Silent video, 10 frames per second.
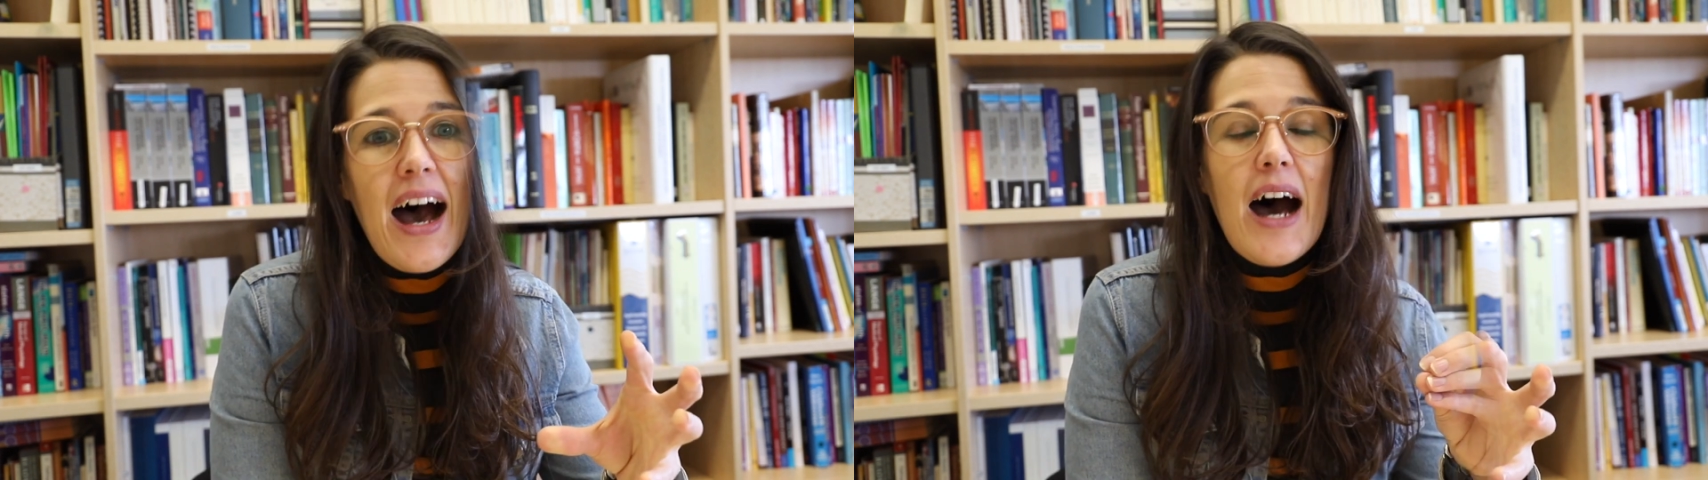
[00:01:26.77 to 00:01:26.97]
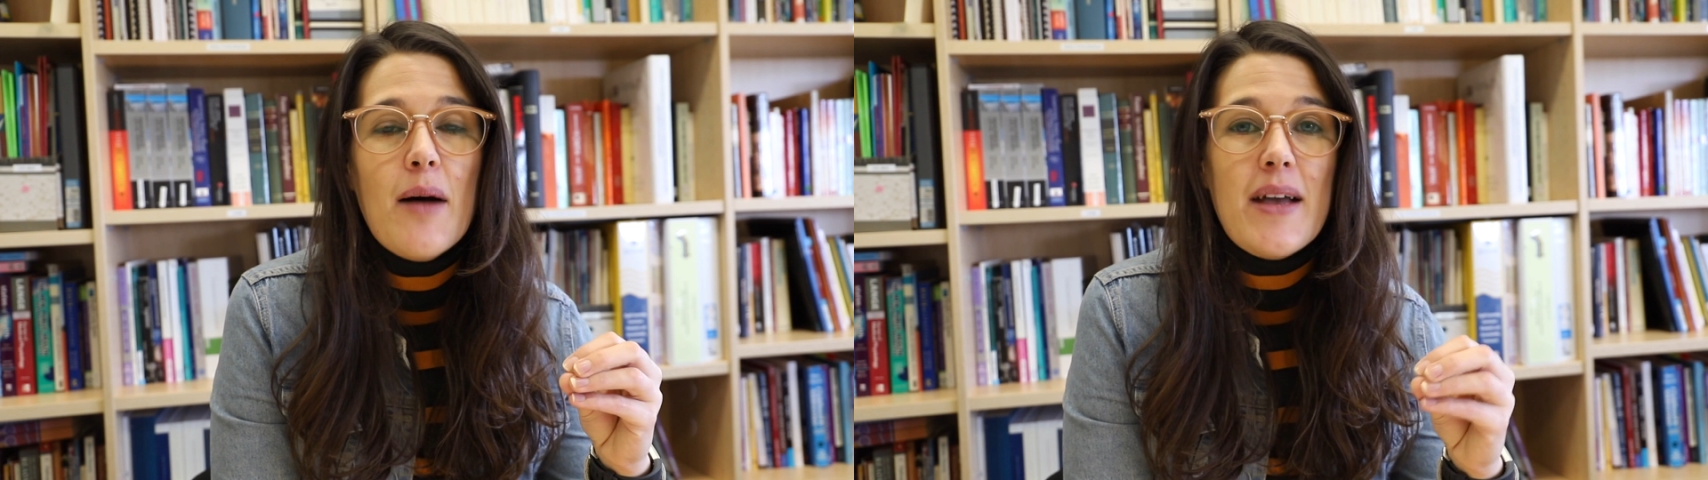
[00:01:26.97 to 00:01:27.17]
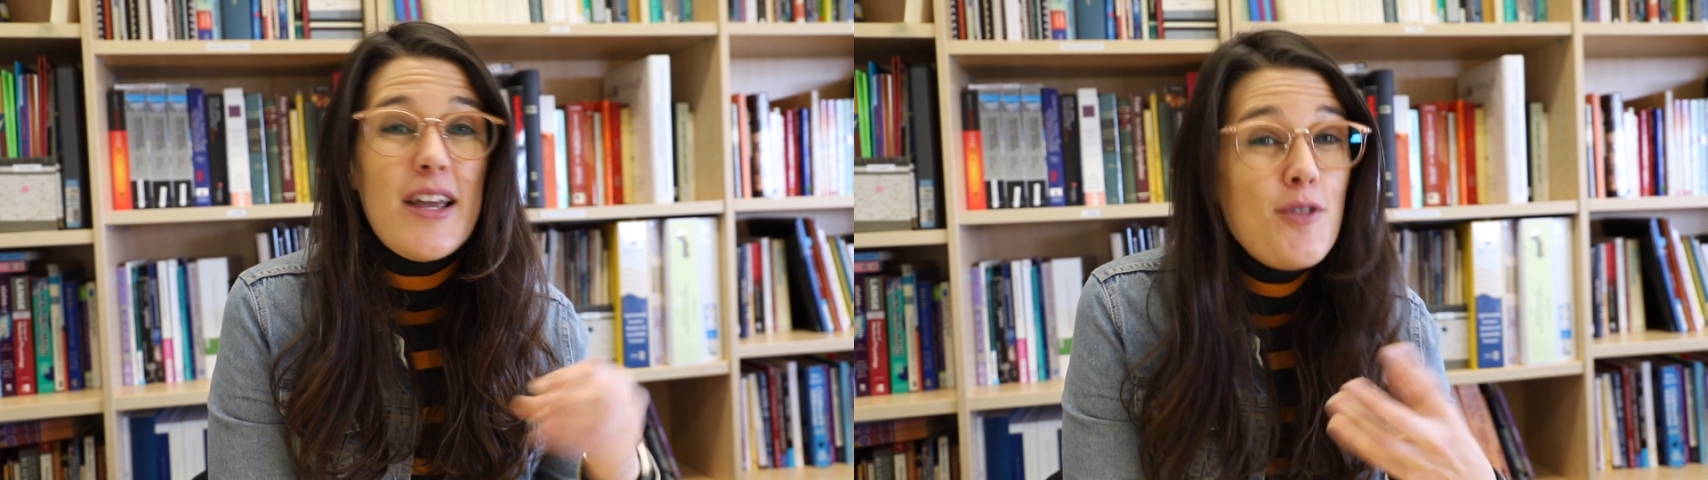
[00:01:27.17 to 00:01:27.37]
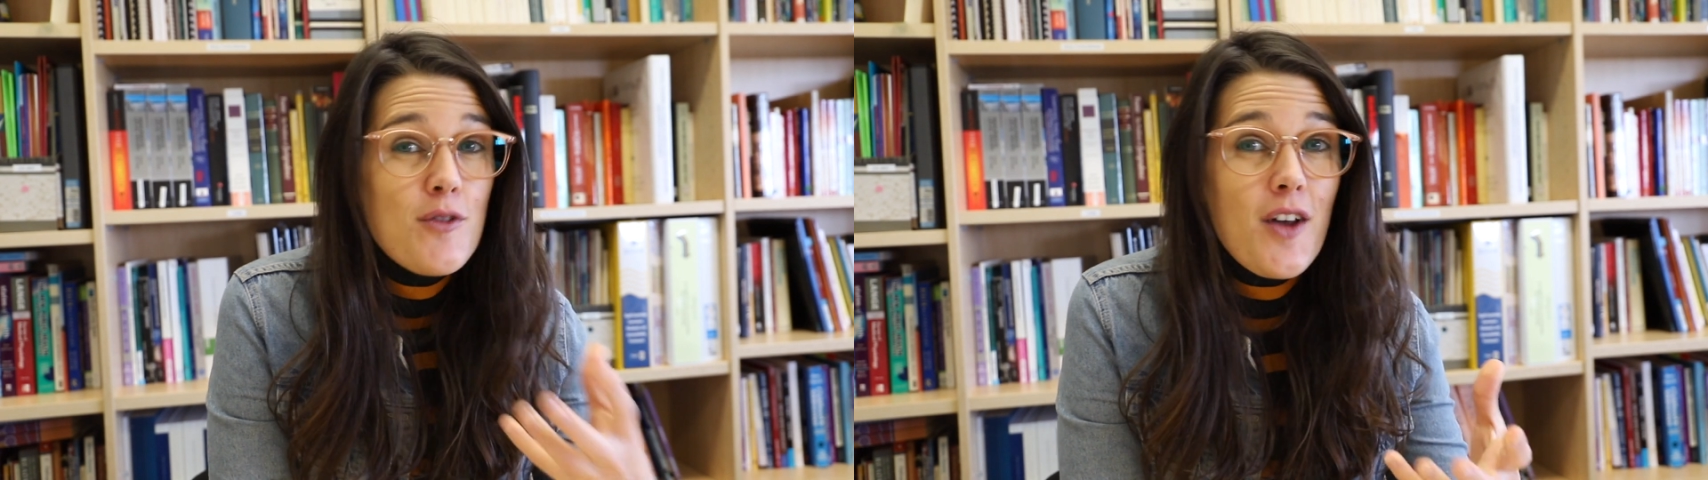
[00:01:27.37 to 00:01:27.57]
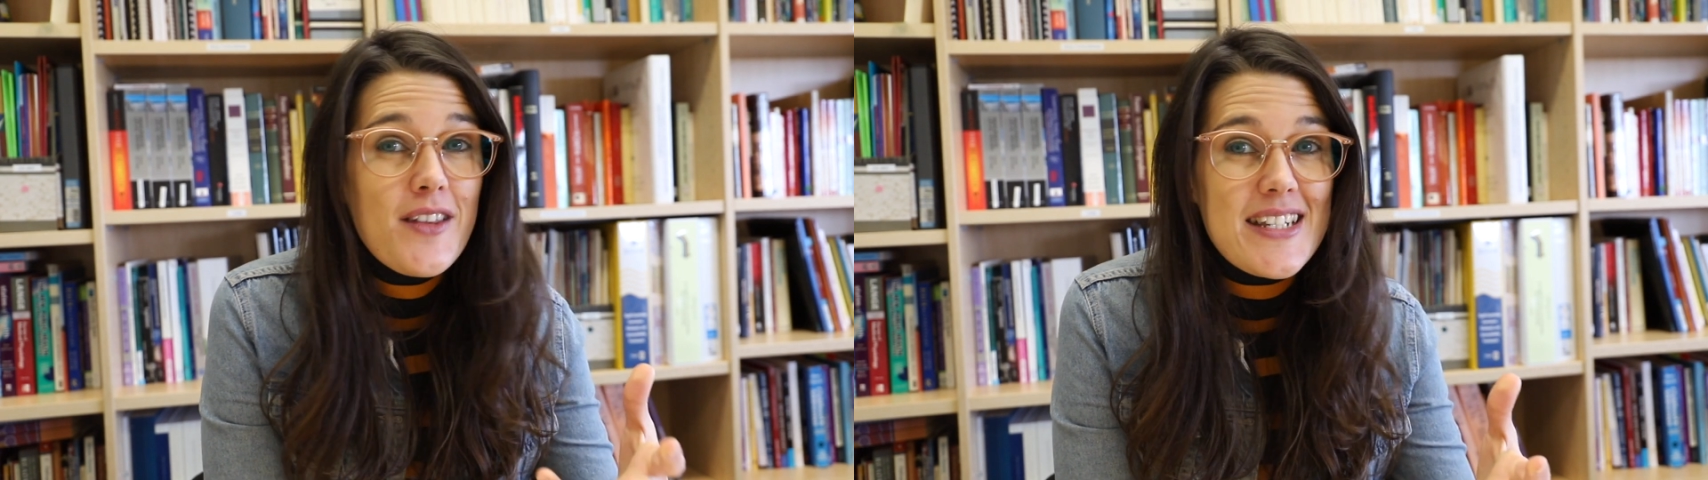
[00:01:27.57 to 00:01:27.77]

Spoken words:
If you've got the